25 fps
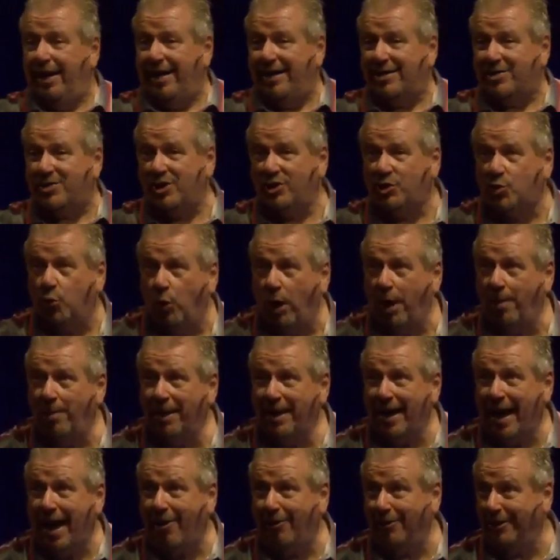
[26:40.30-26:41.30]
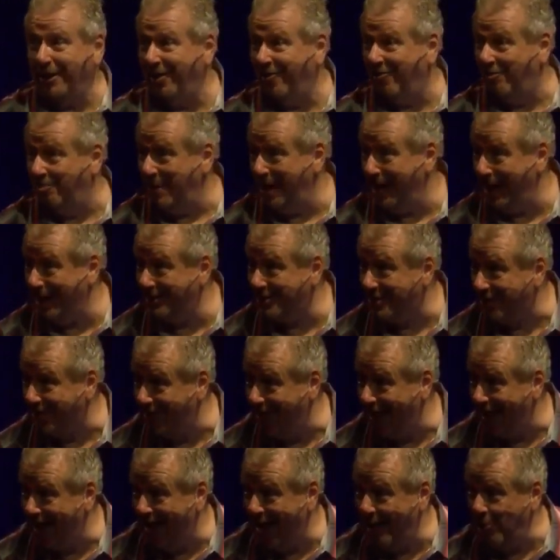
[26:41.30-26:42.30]
Since women outlive men
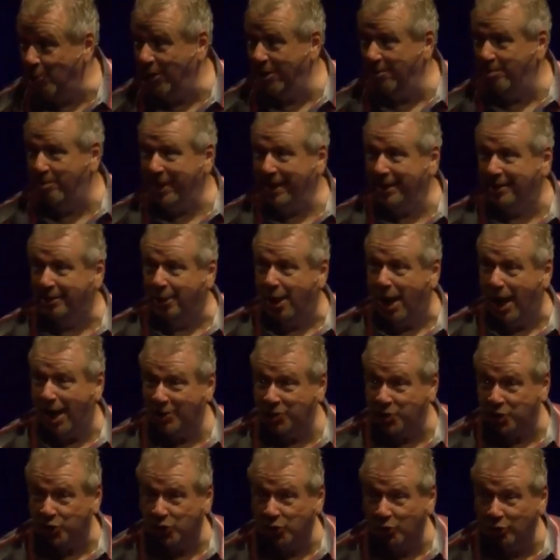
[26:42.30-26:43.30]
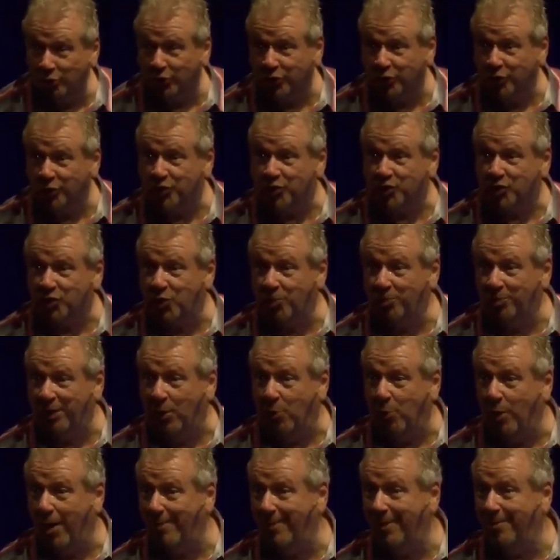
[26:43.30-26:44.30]
today, would it be logical to assume
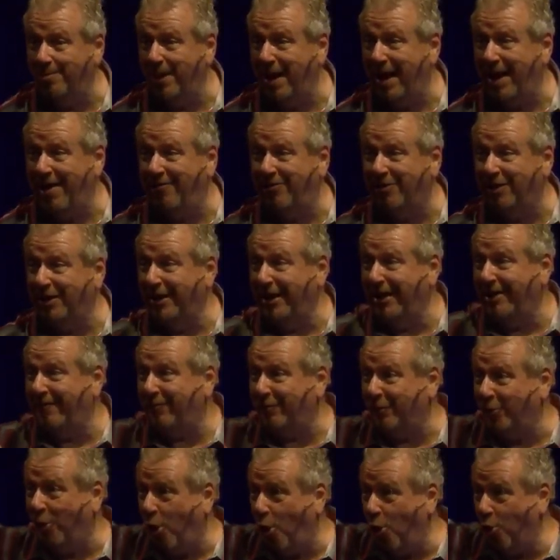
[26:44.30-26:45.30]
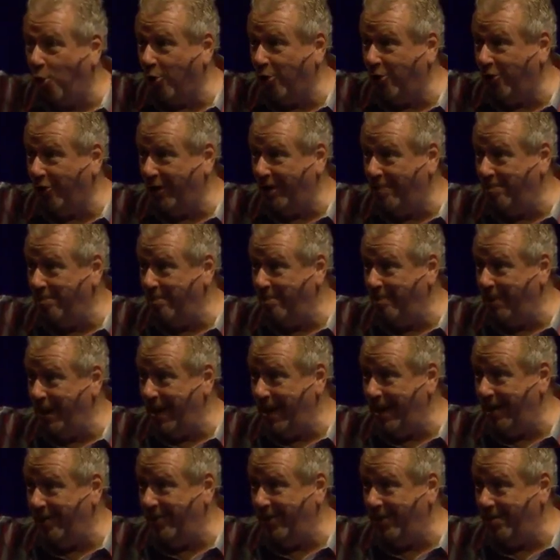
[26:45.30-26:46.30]
that women may have lived longer than
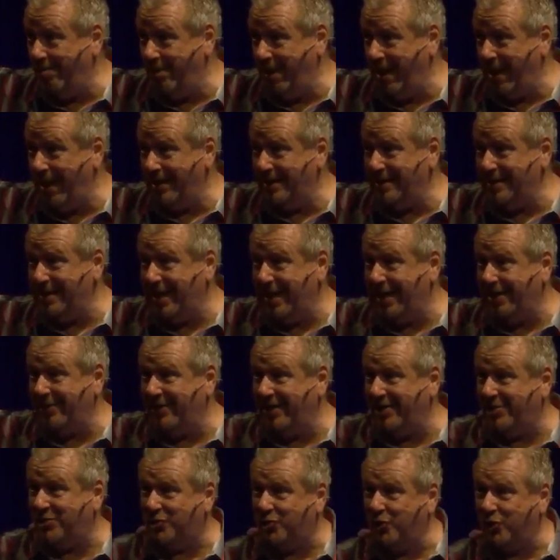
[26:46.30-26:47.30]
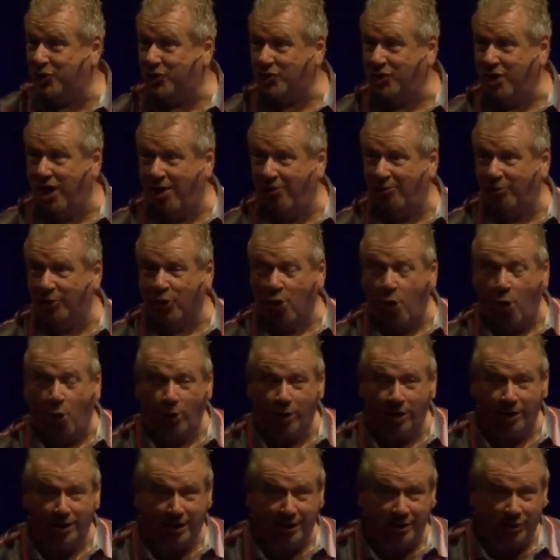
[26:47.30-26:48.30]
men did? That's just not
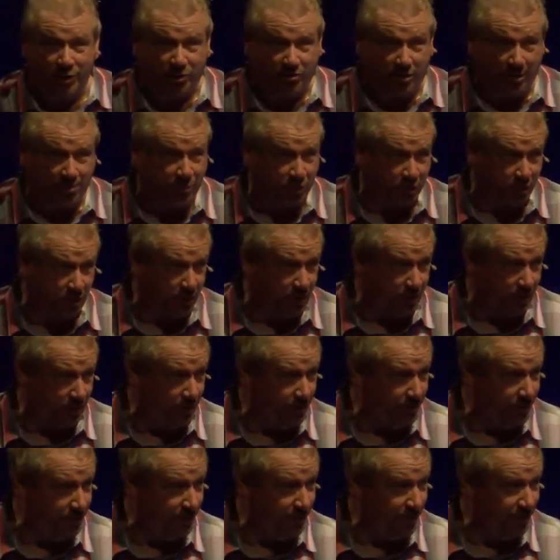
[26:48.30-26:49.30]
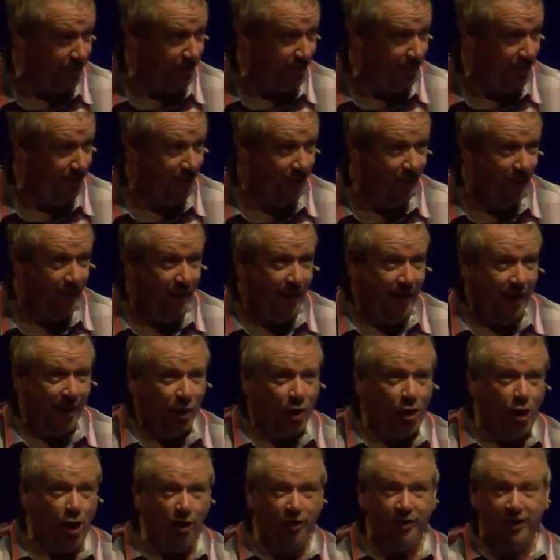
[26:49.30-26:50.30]
recorded in Scripture.
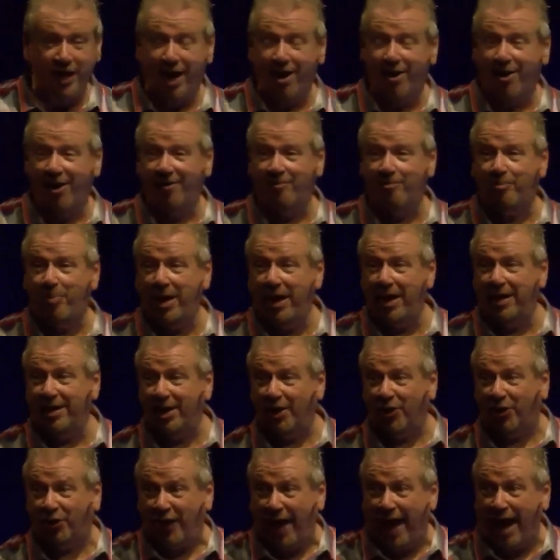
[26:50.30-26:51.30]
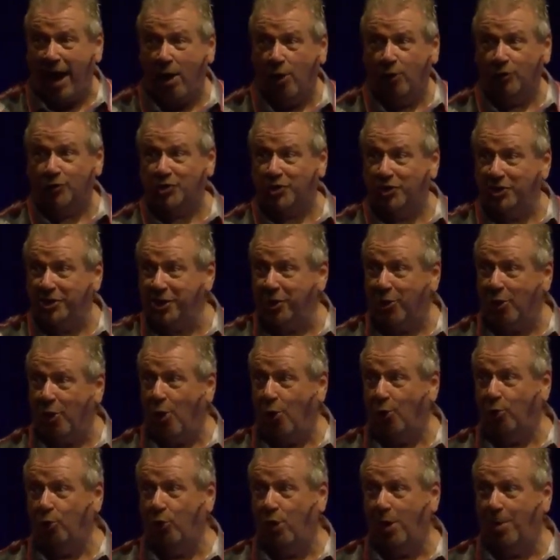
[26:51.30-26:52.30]
Could there have been a
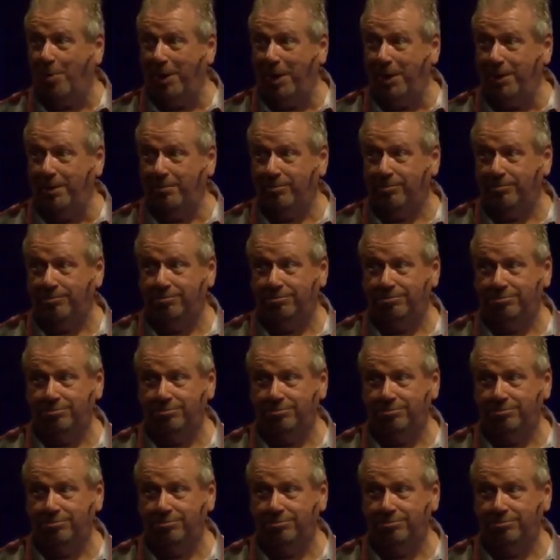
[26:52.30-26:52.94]
1,000-year-old woman?